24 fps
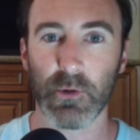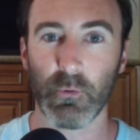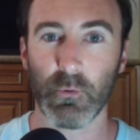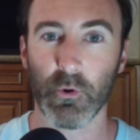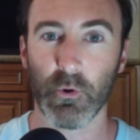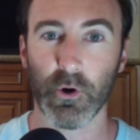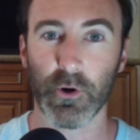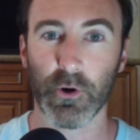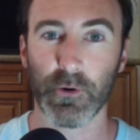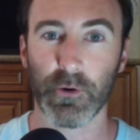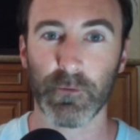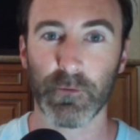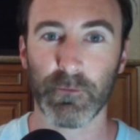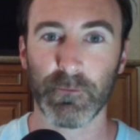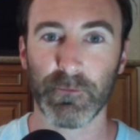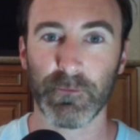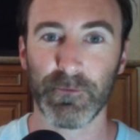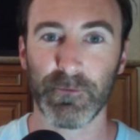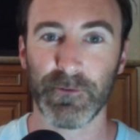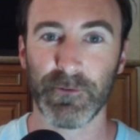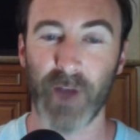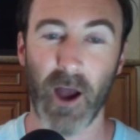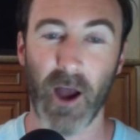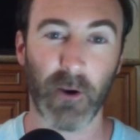you were
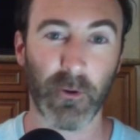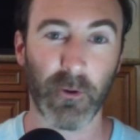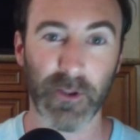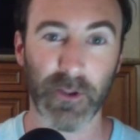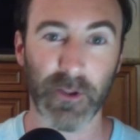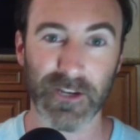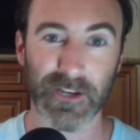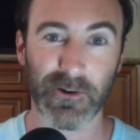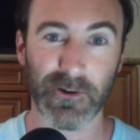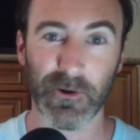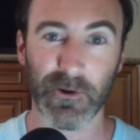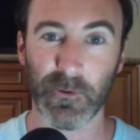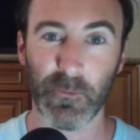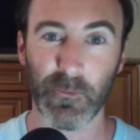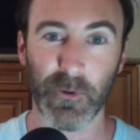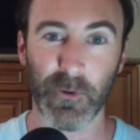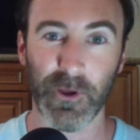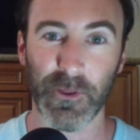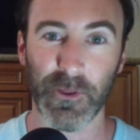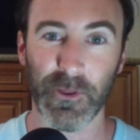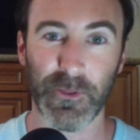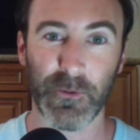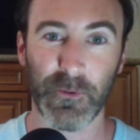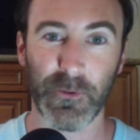not only dealing
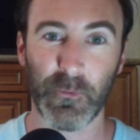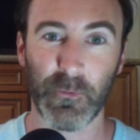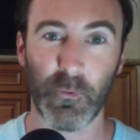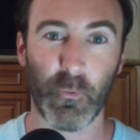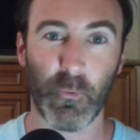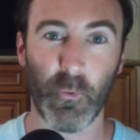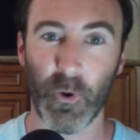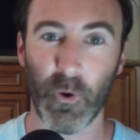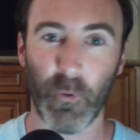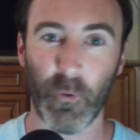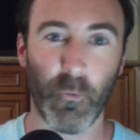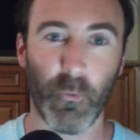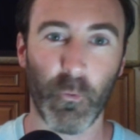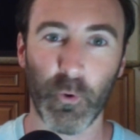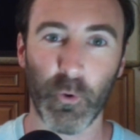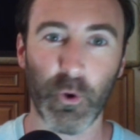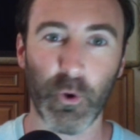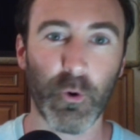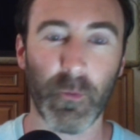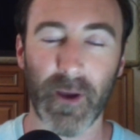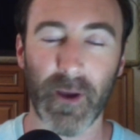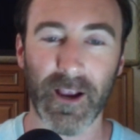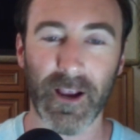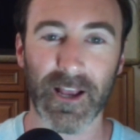with, well,
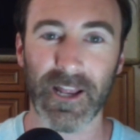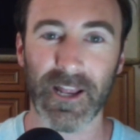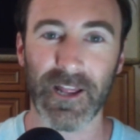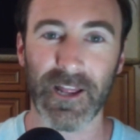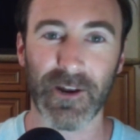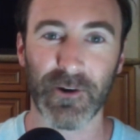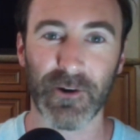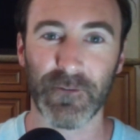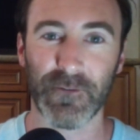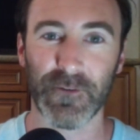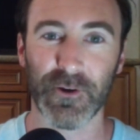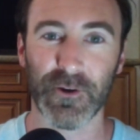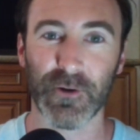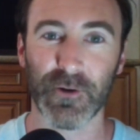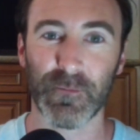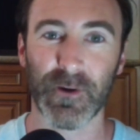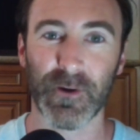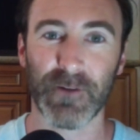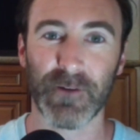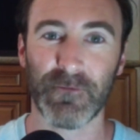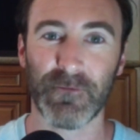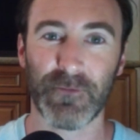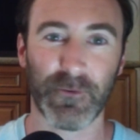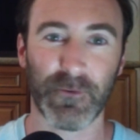who am I going to interview,
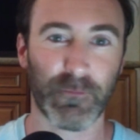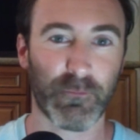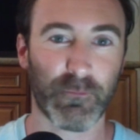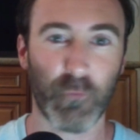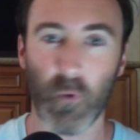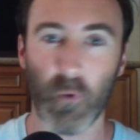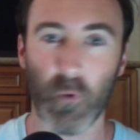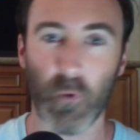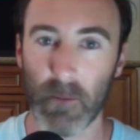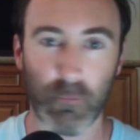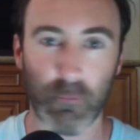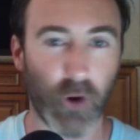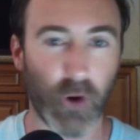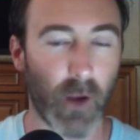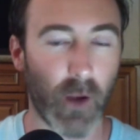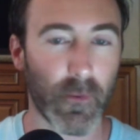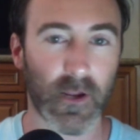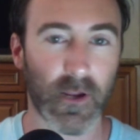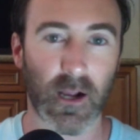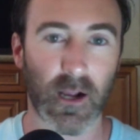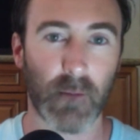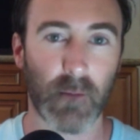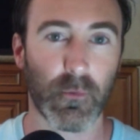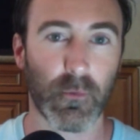but for
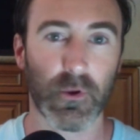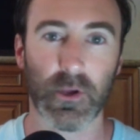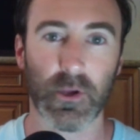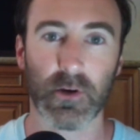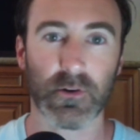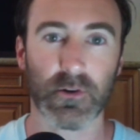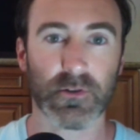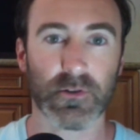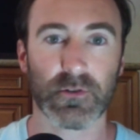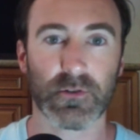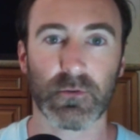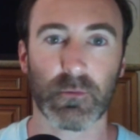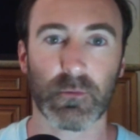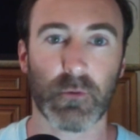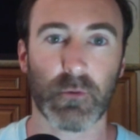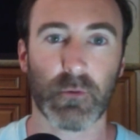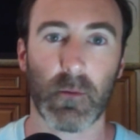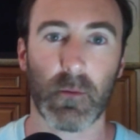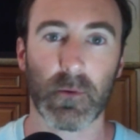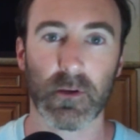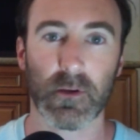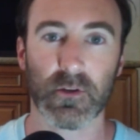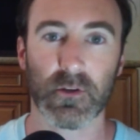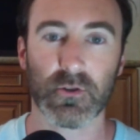probably a couple of years, you were
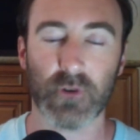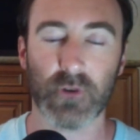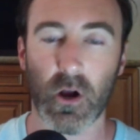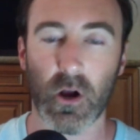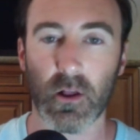probably